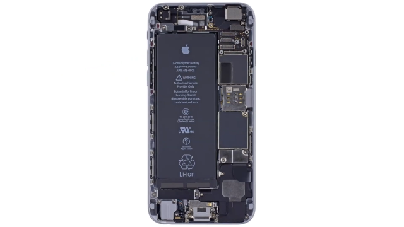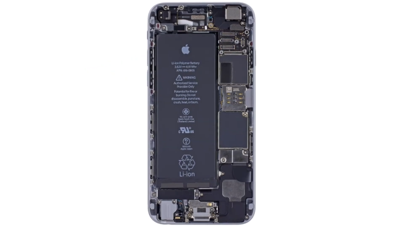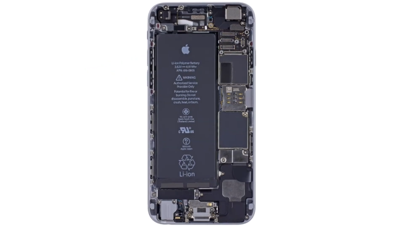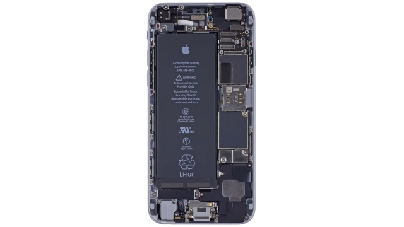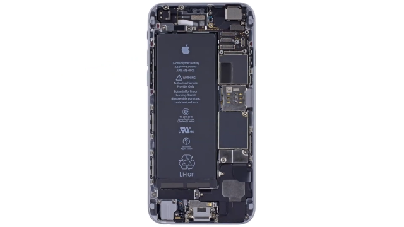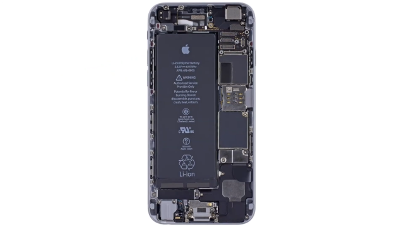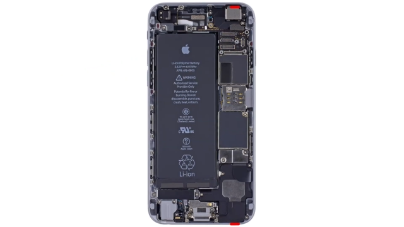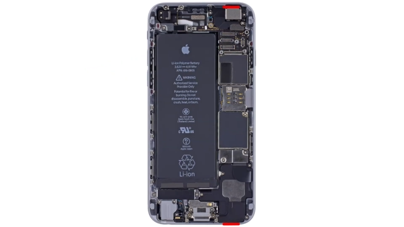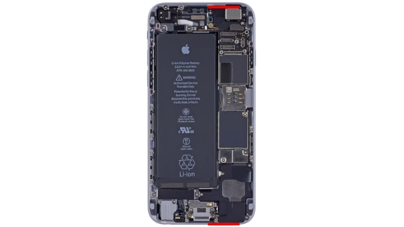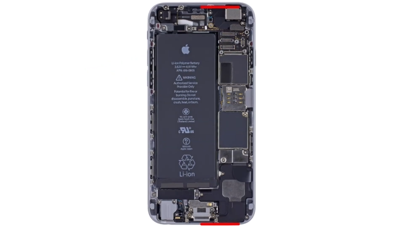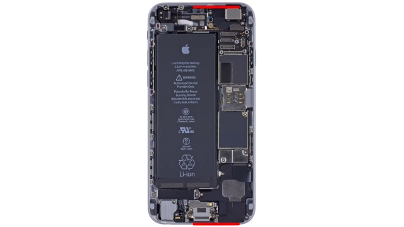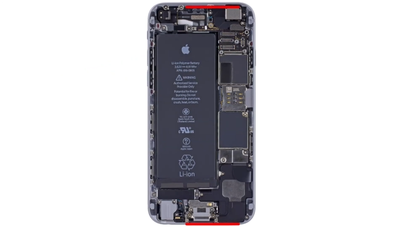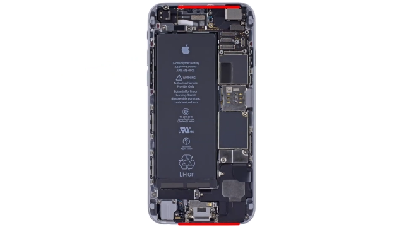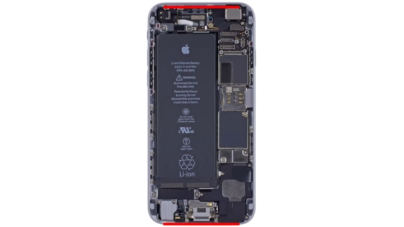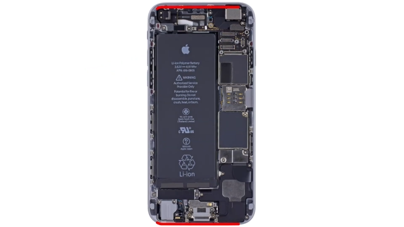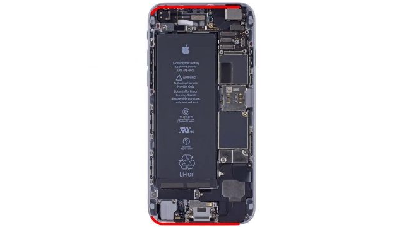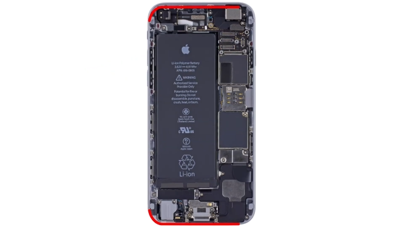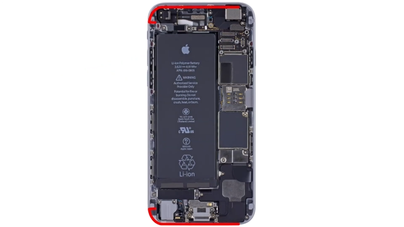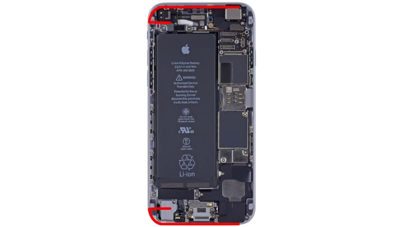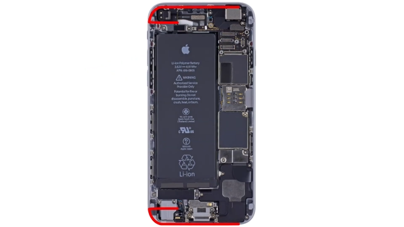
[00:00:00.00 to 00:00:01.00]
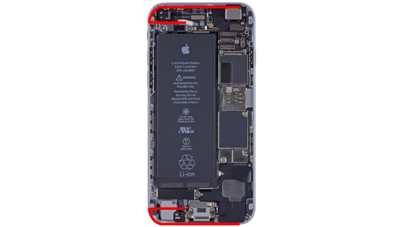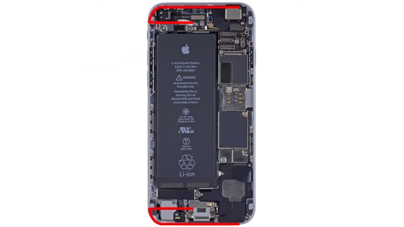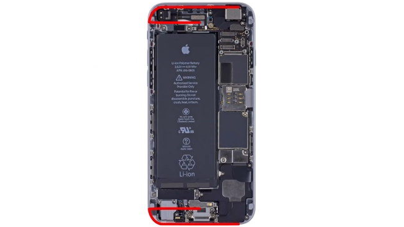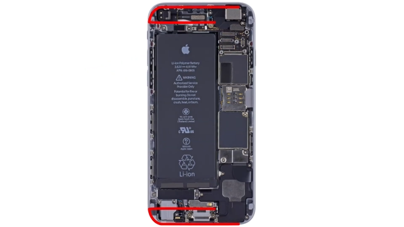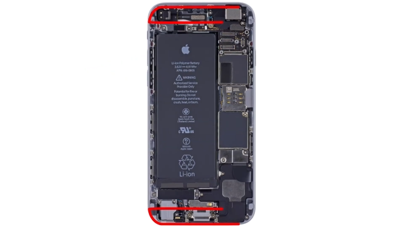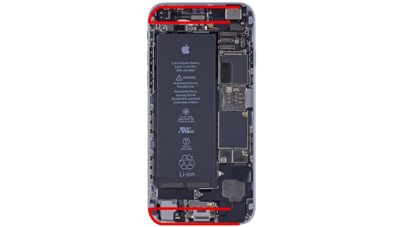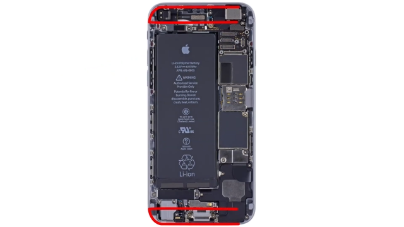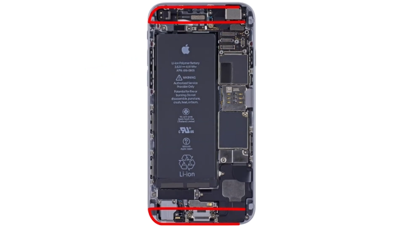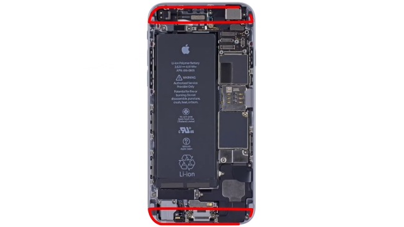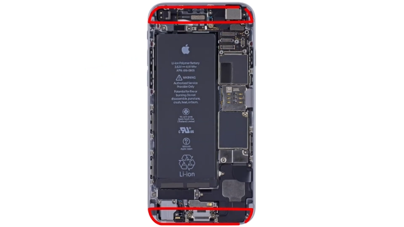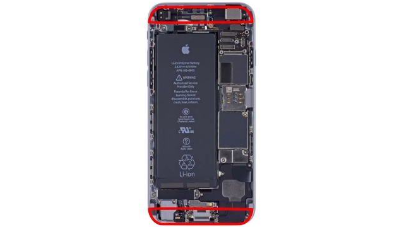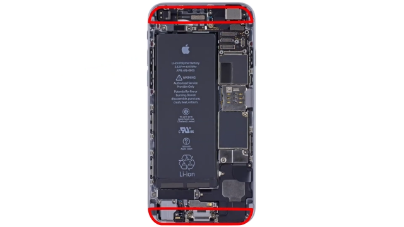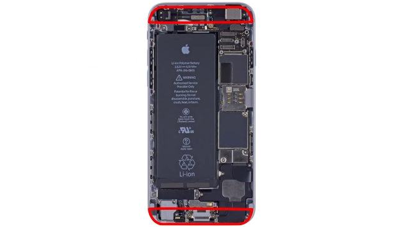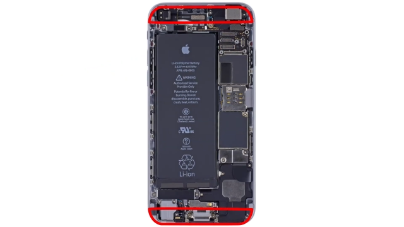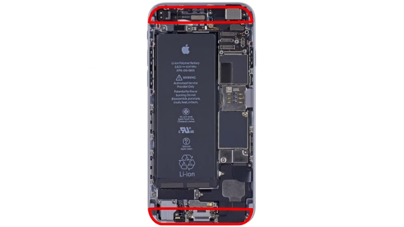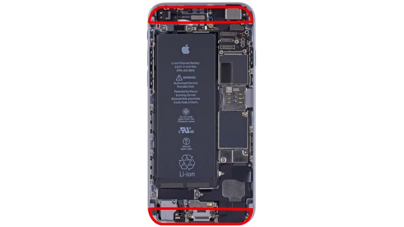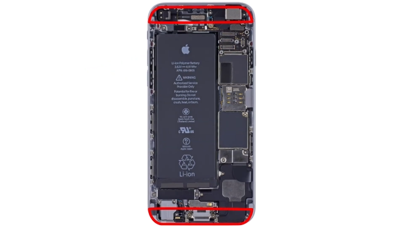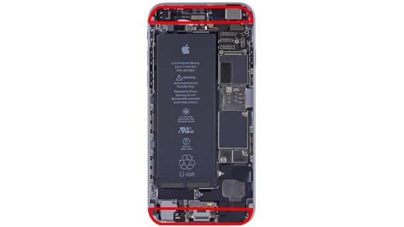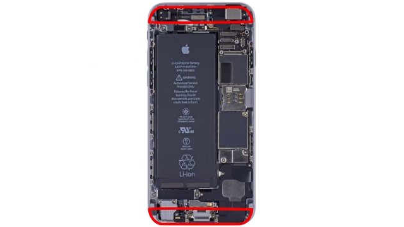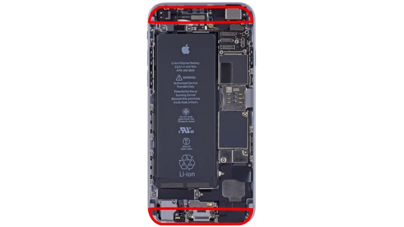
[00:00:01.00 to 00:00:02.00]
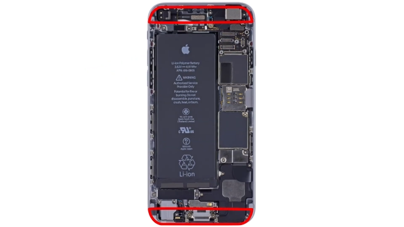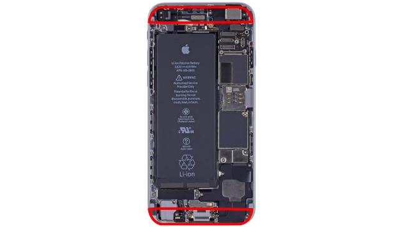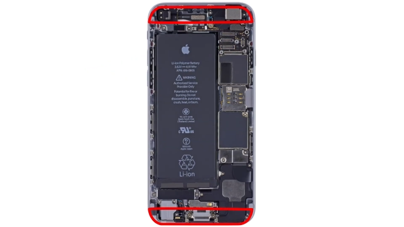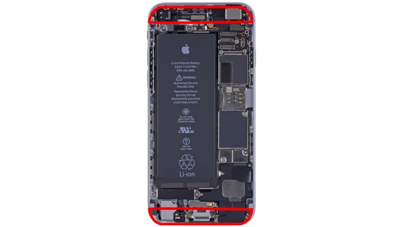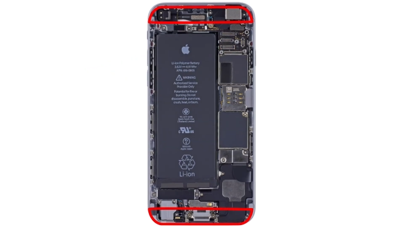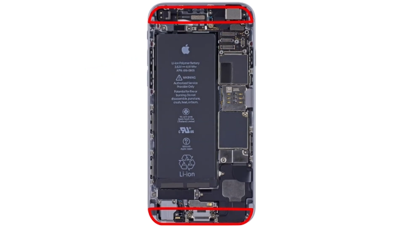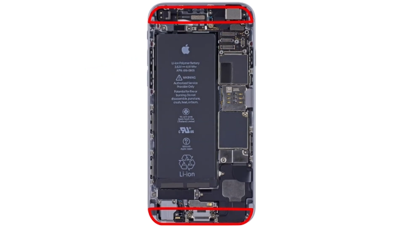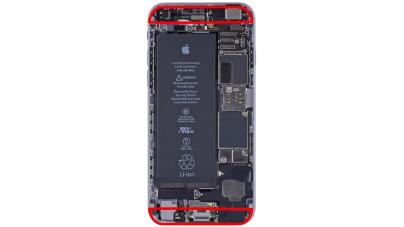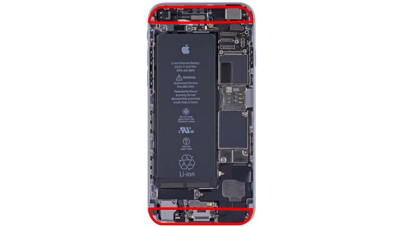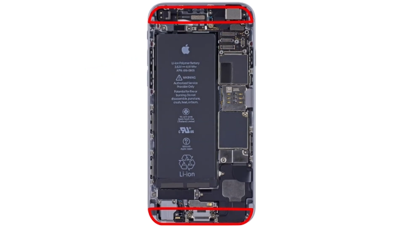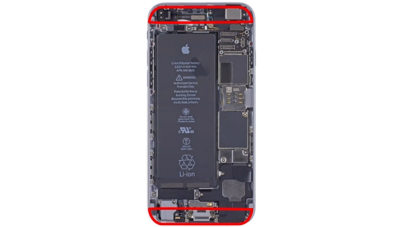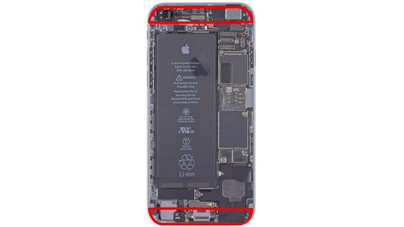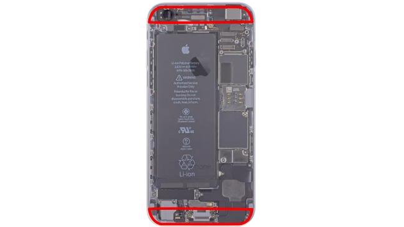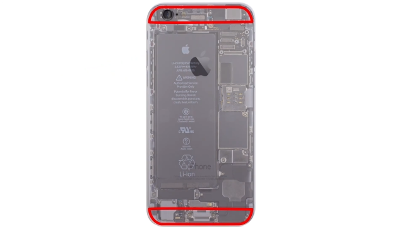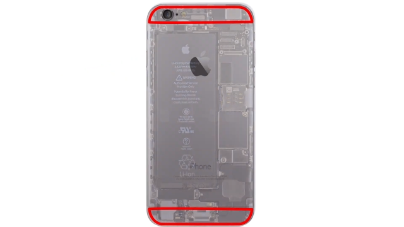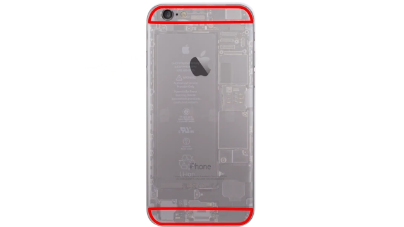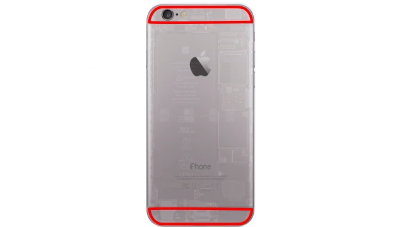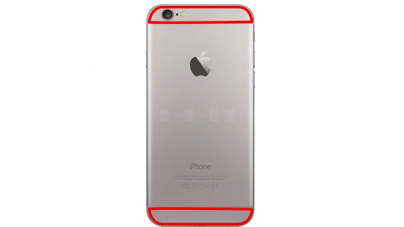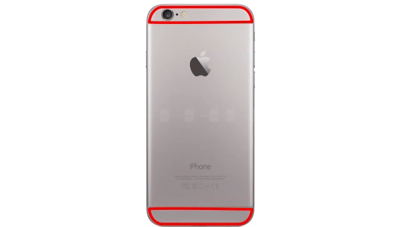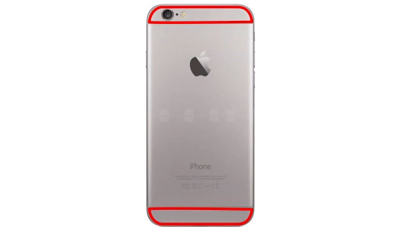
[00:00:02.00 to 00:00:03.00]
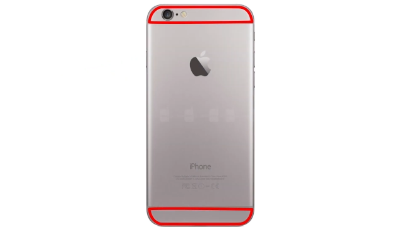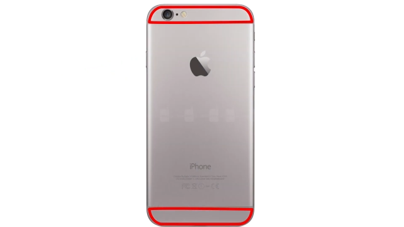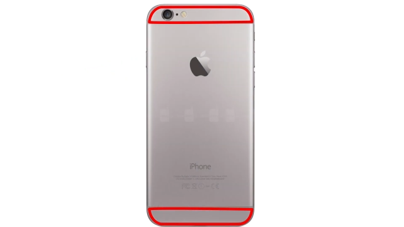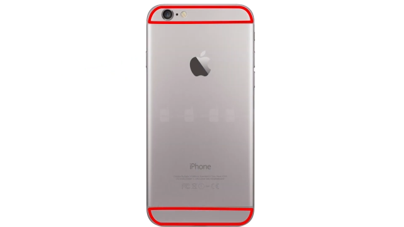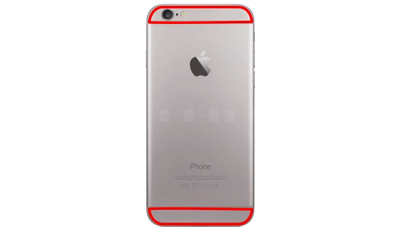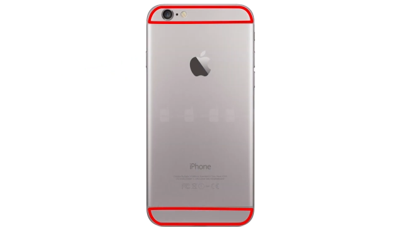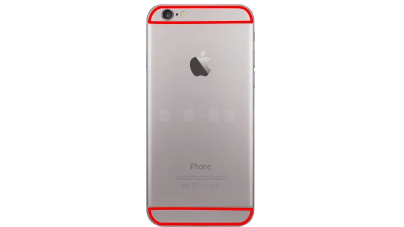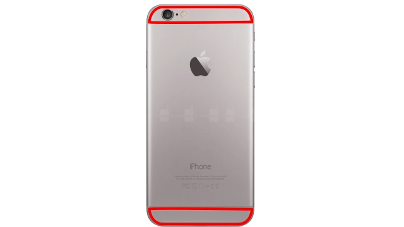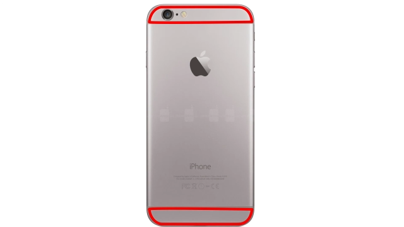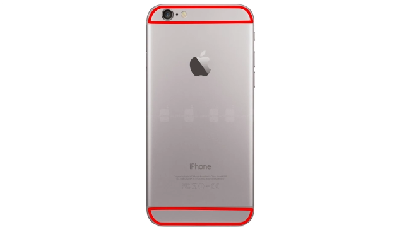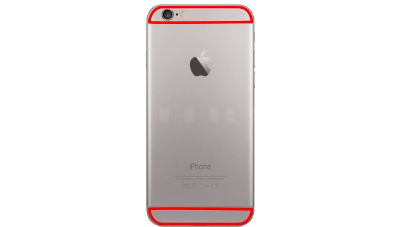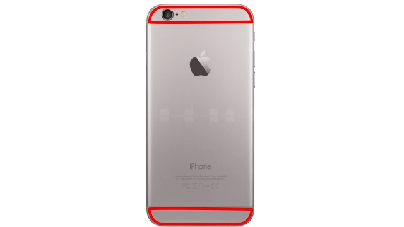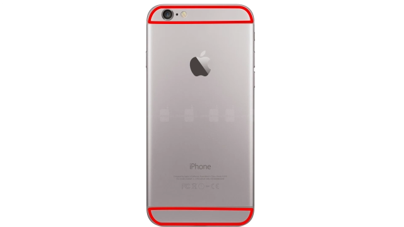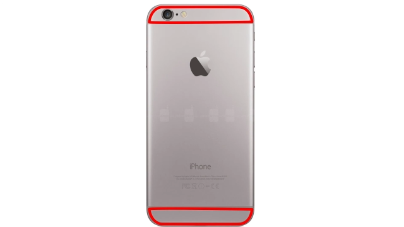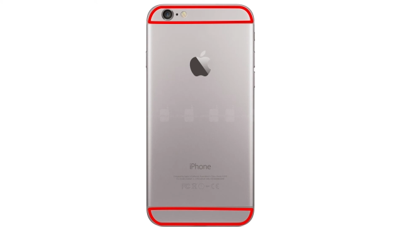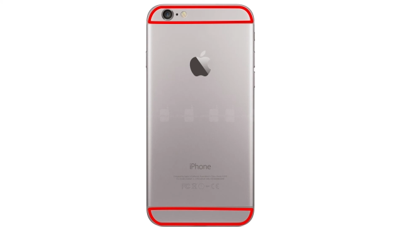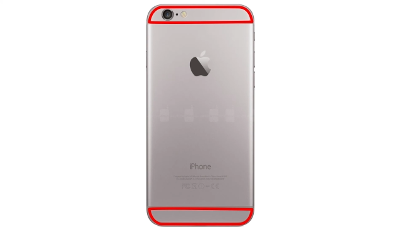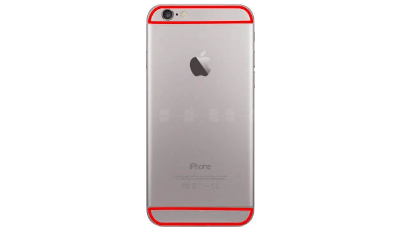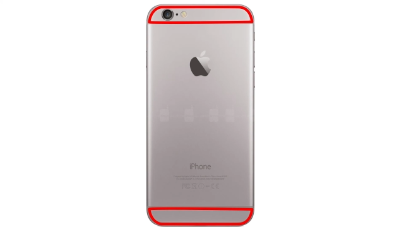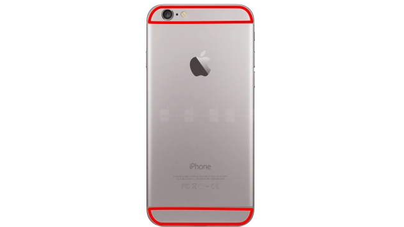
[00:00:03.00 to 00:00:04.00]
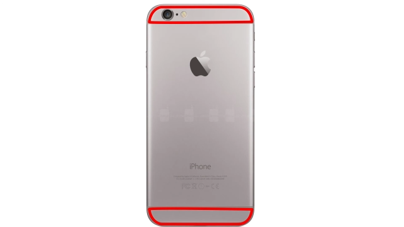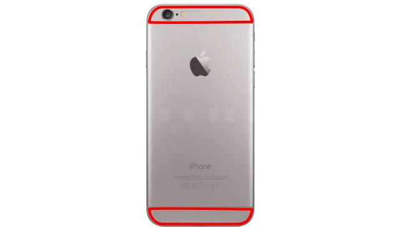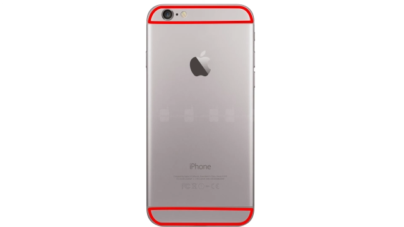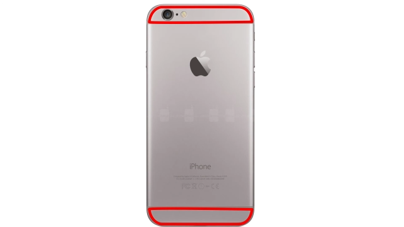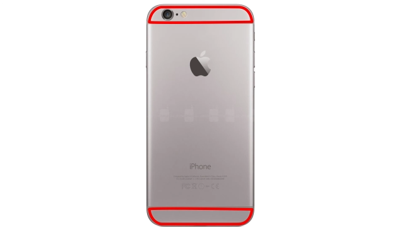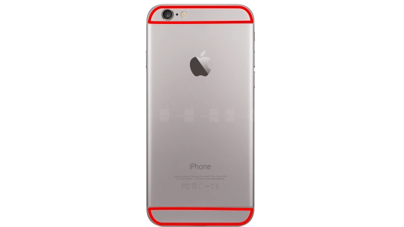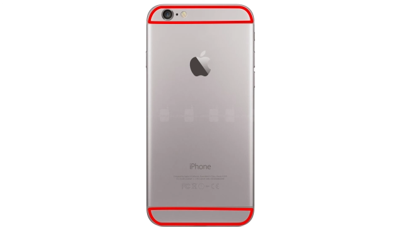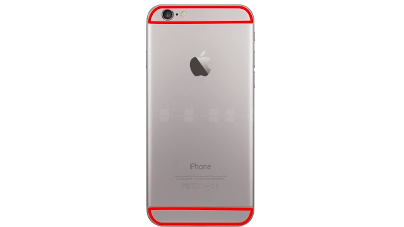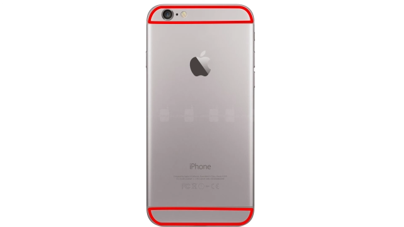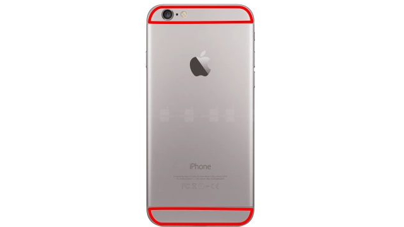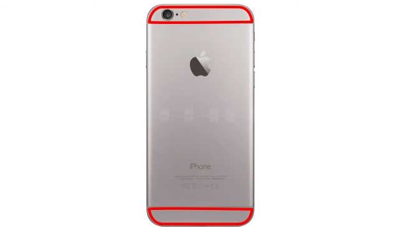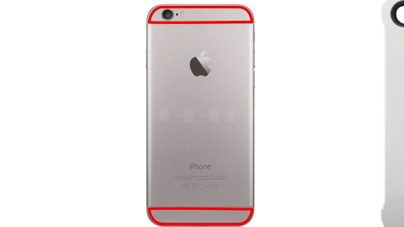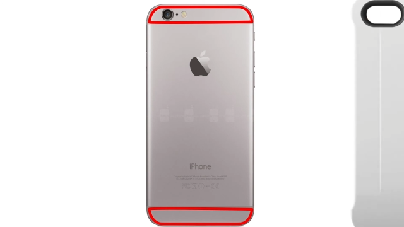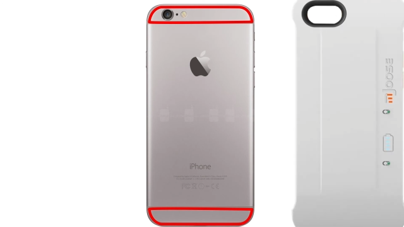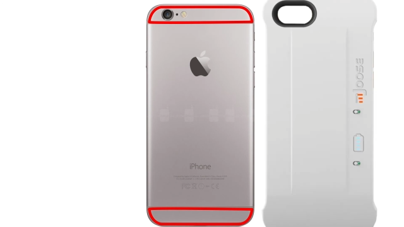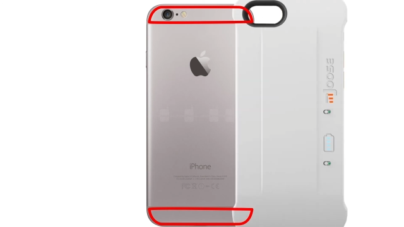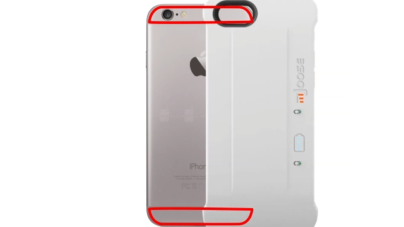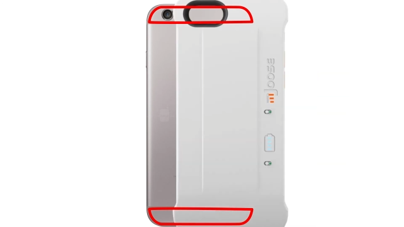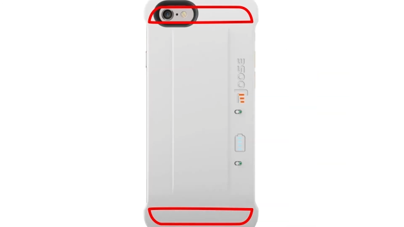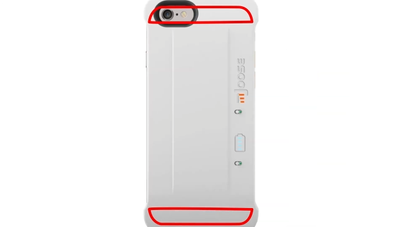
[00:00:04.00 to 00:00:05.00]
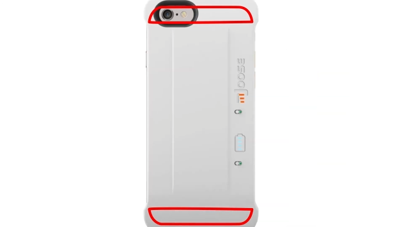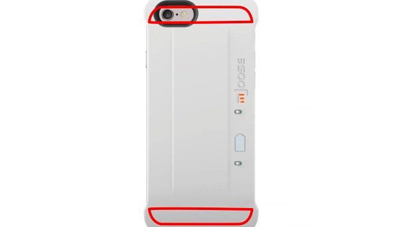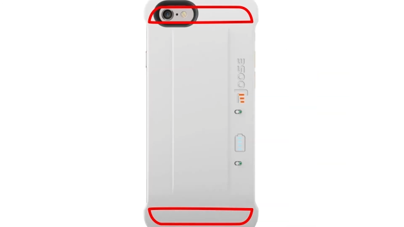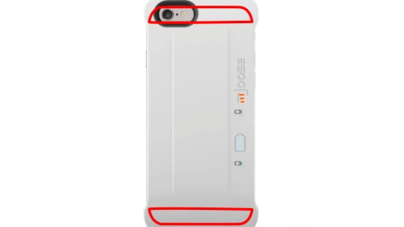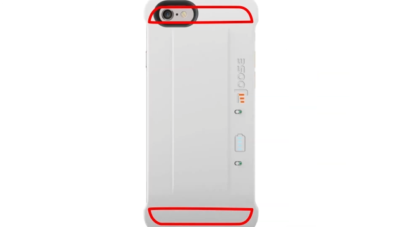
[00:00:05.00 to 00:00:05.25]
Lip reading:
[unreadable: no face in view]